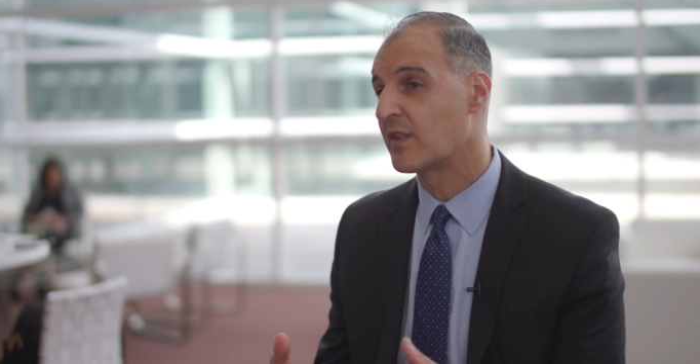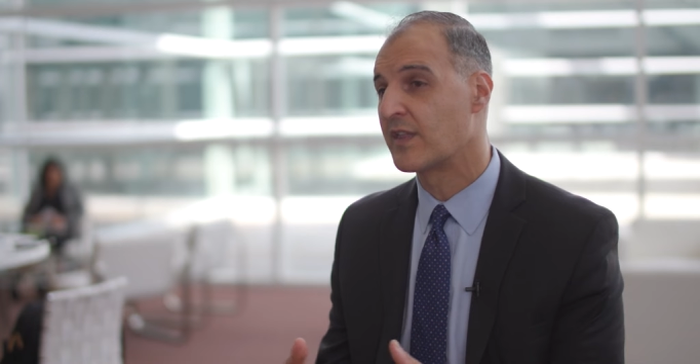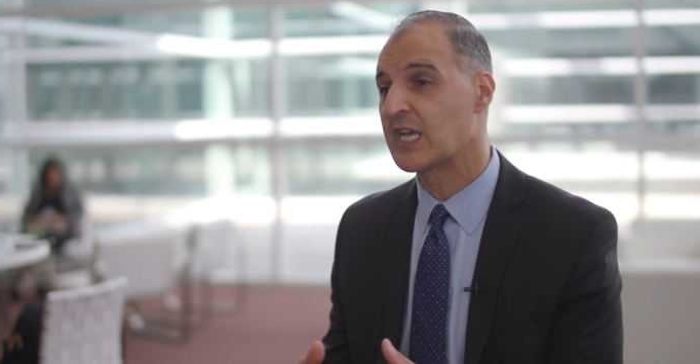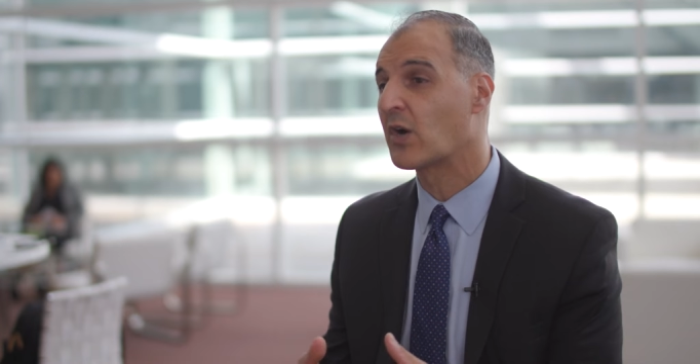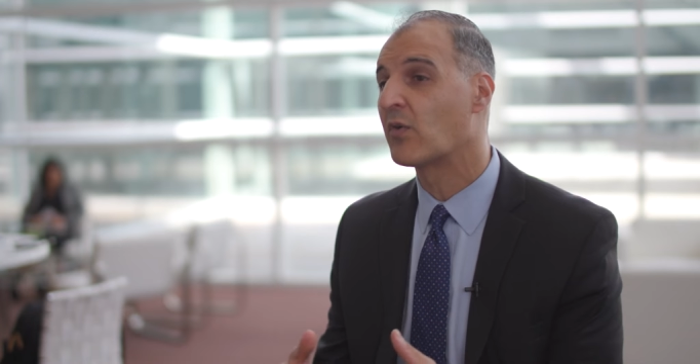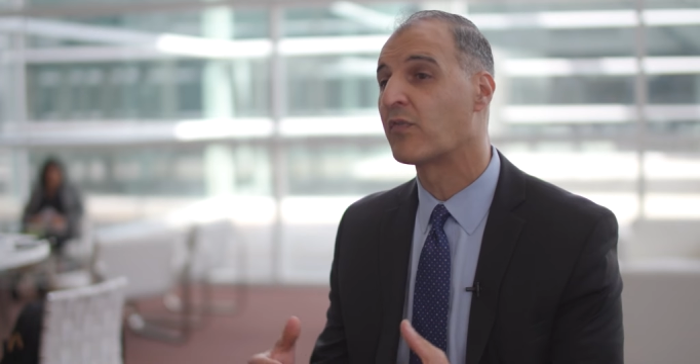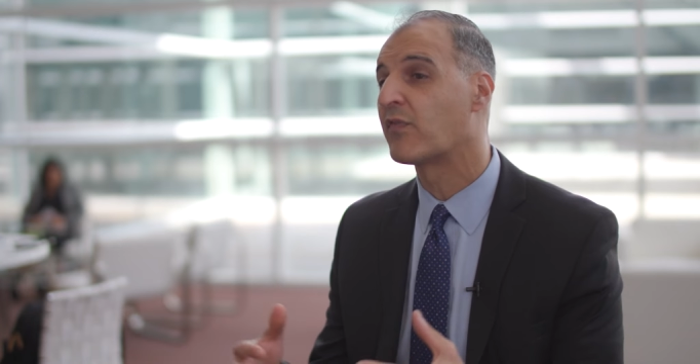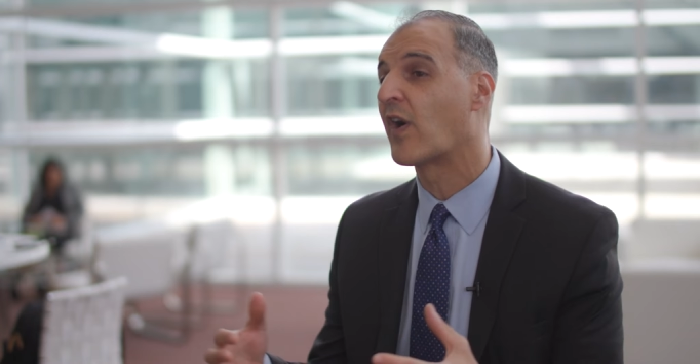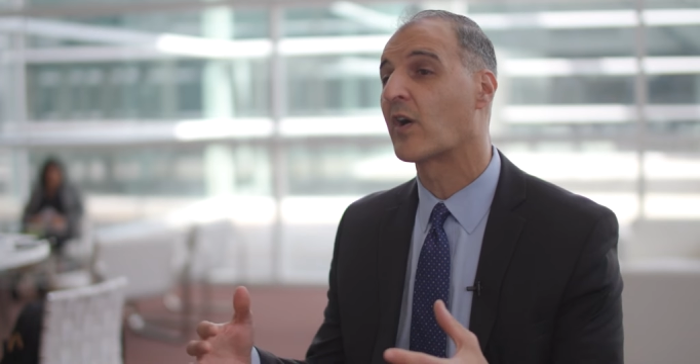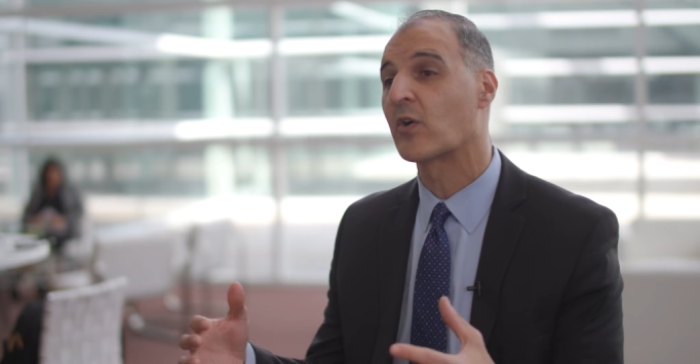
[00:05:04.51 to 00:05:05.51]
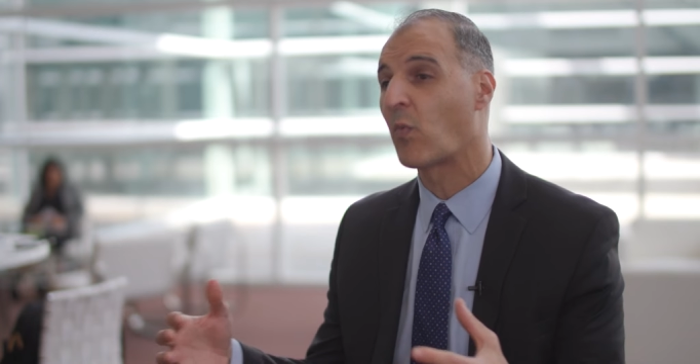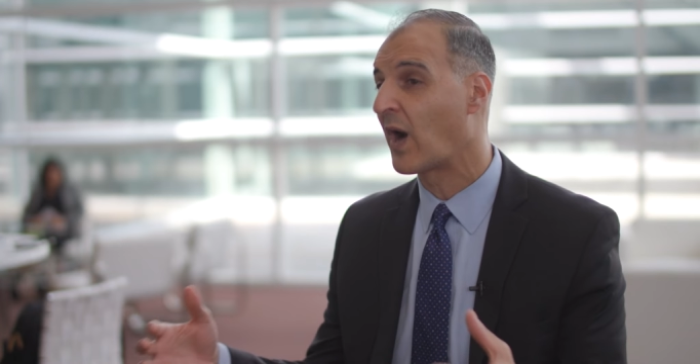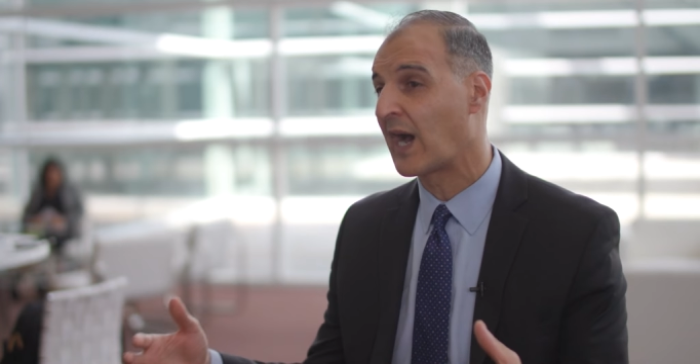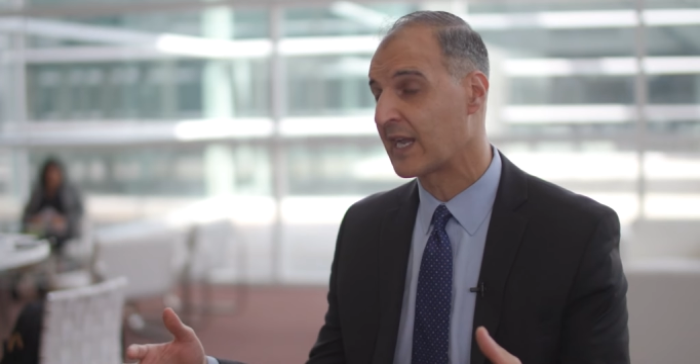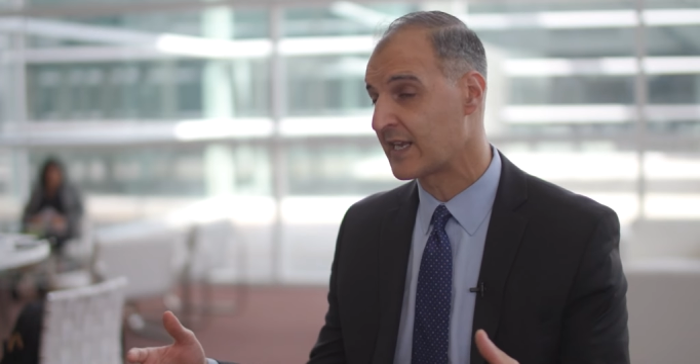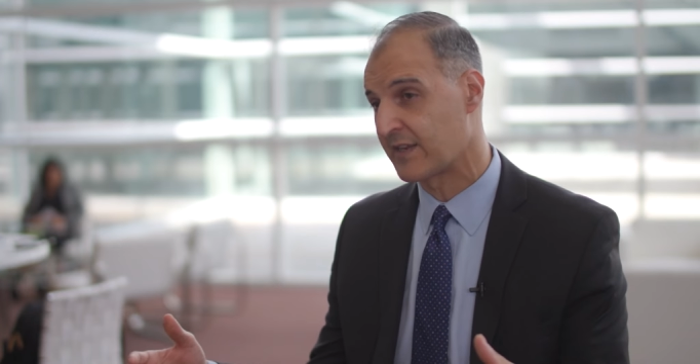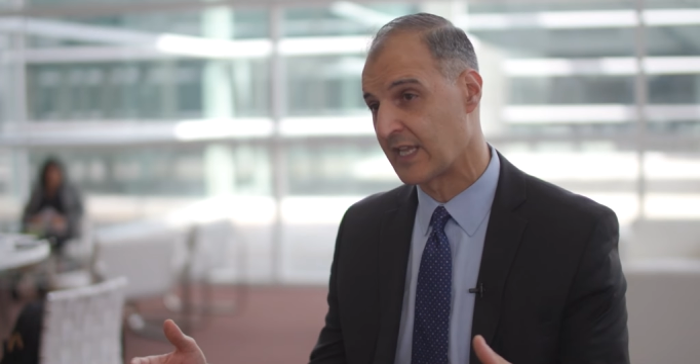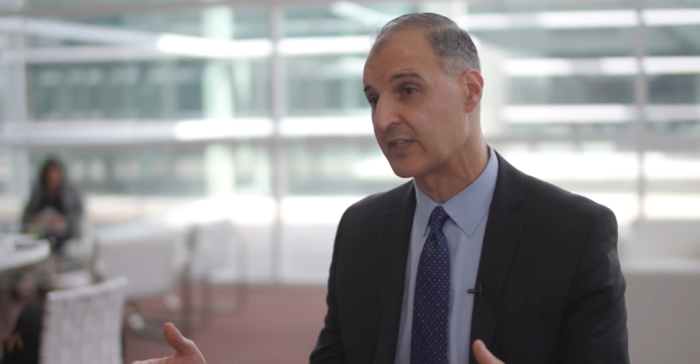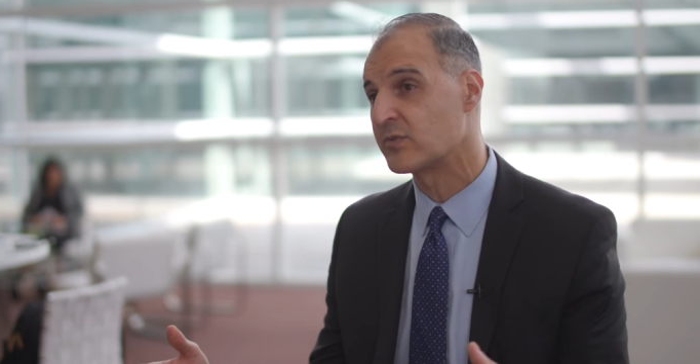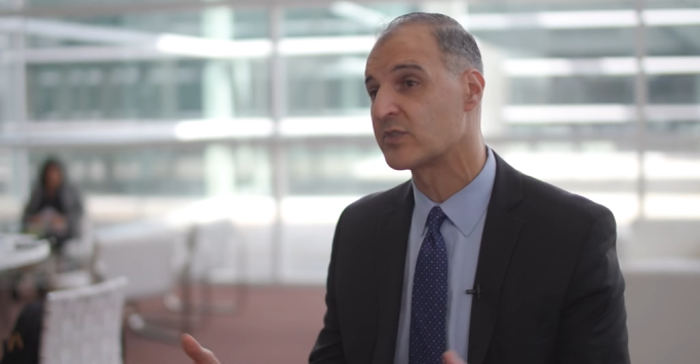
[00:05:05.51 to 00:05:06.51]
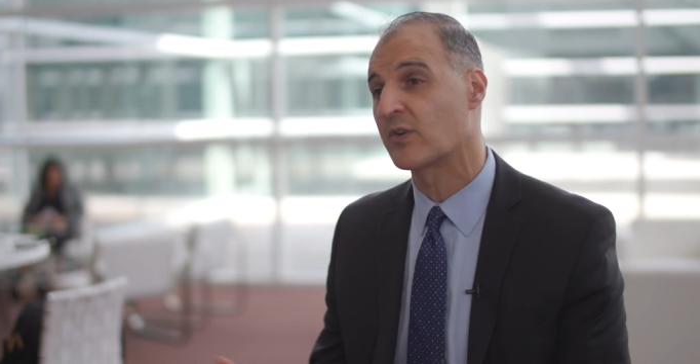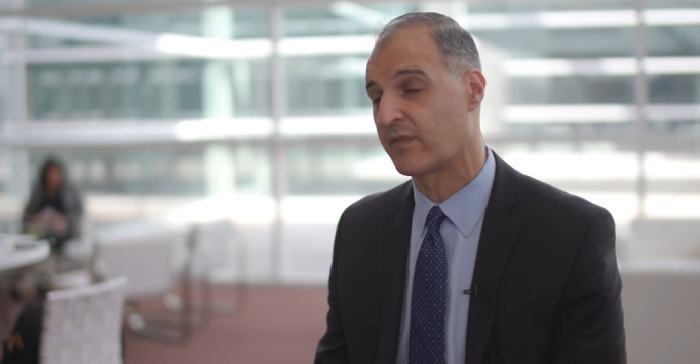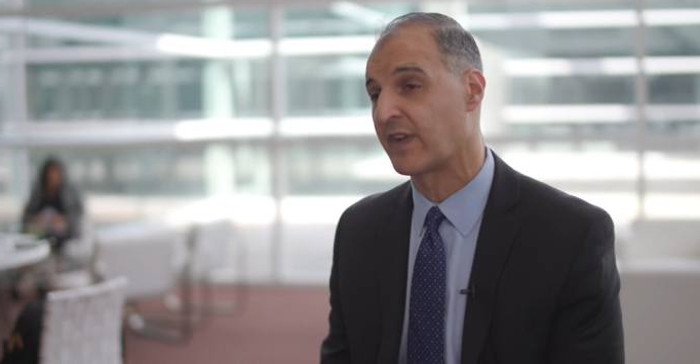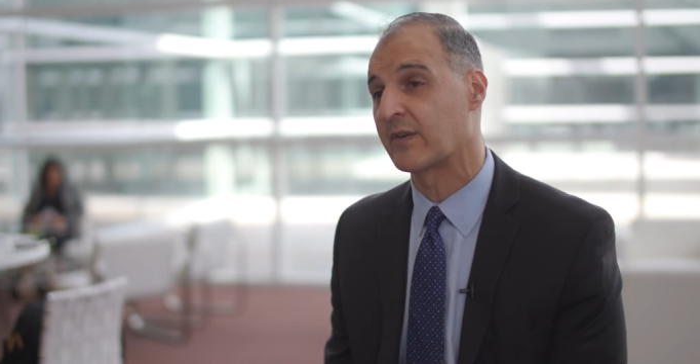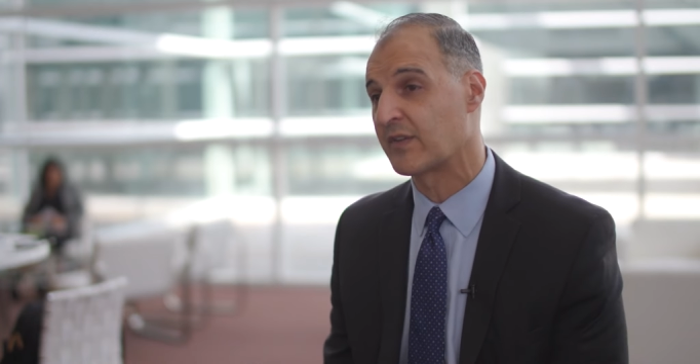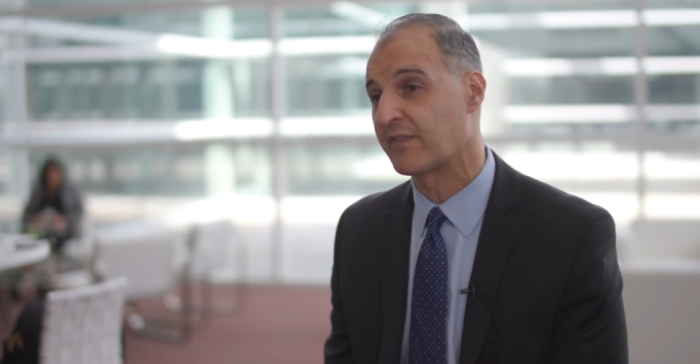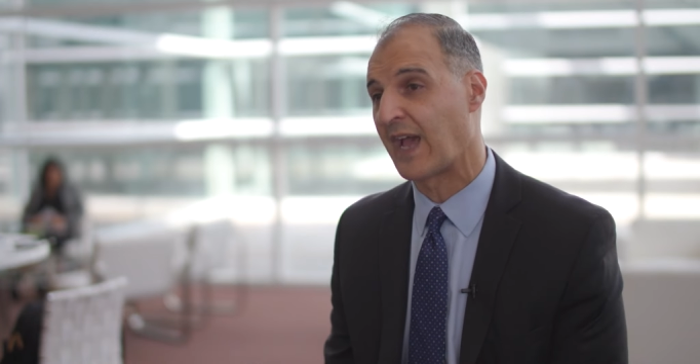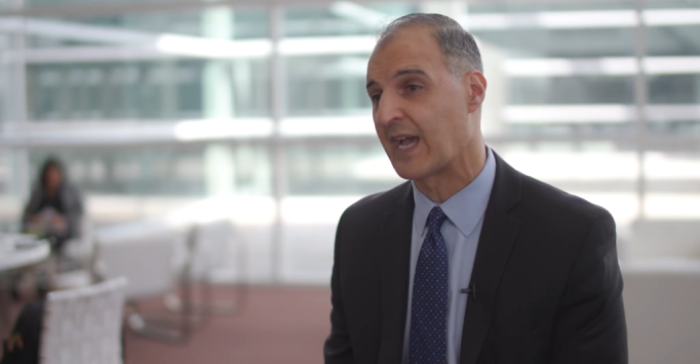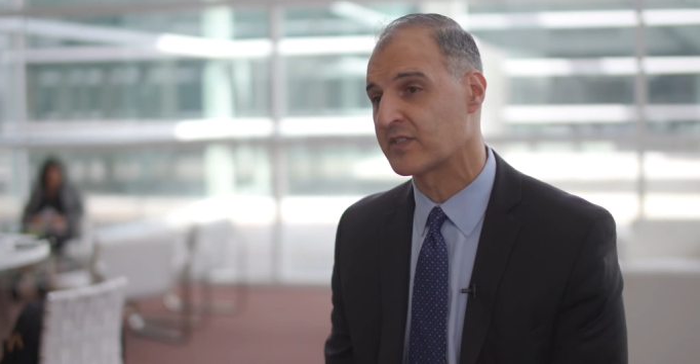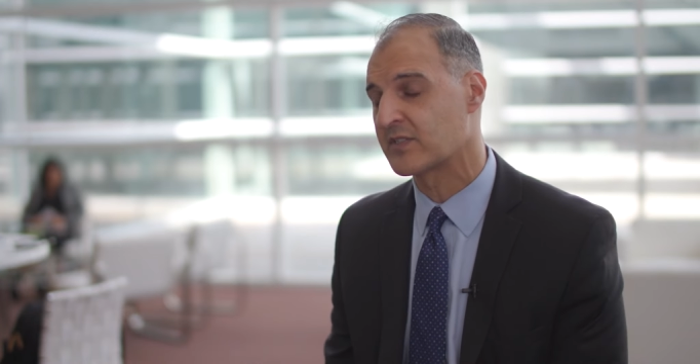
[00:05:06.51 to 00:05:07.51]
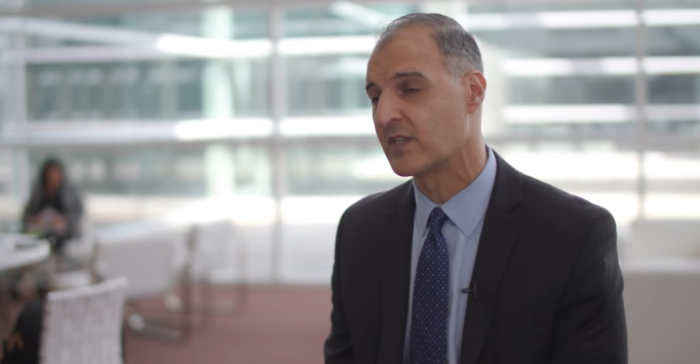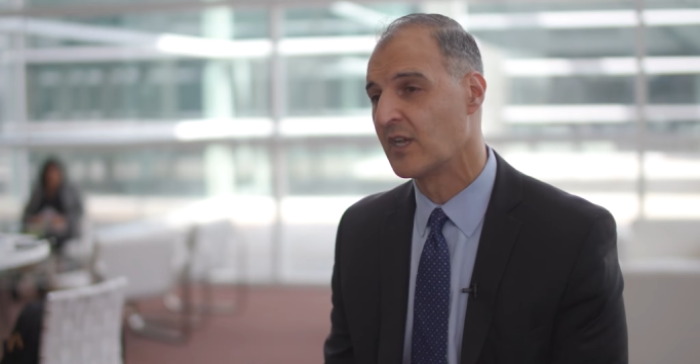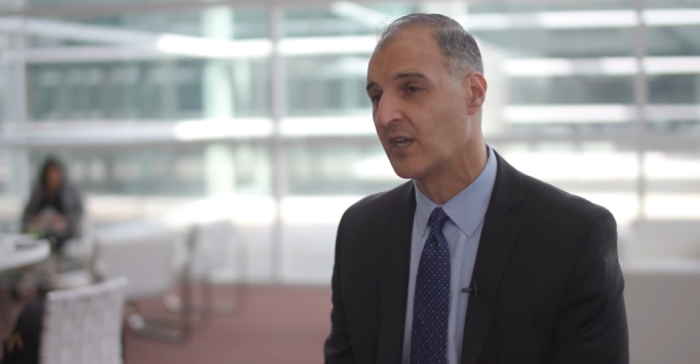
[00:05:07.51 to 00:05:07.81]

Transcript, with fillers: they go far wide and they do so very fast.